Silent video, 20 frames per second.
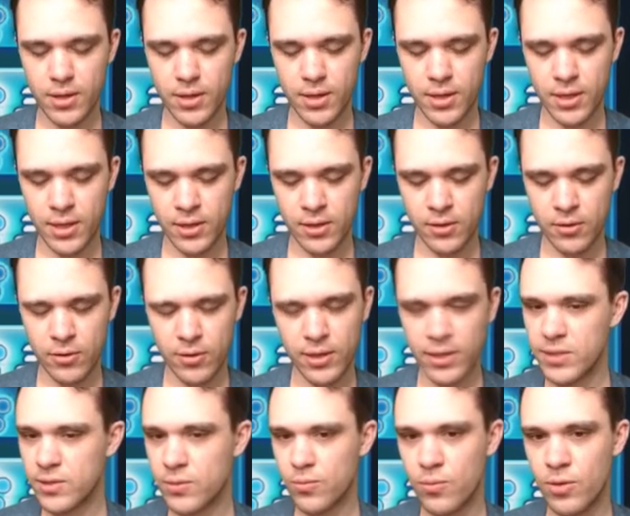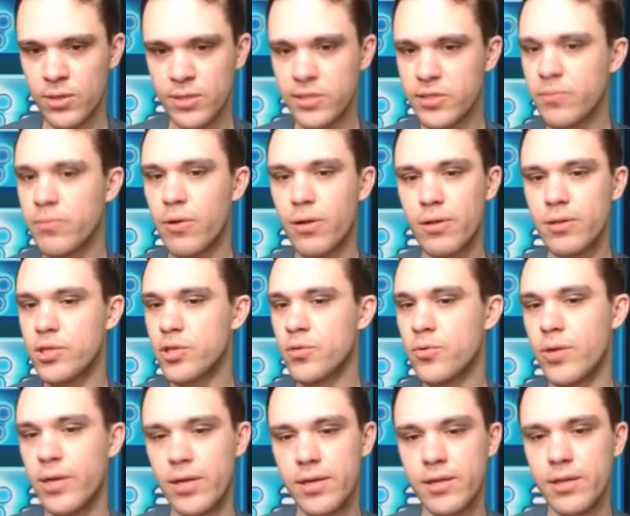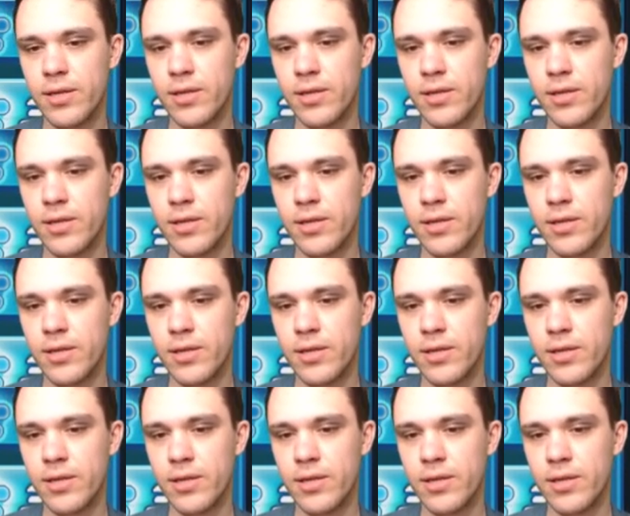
uh, there is one small trick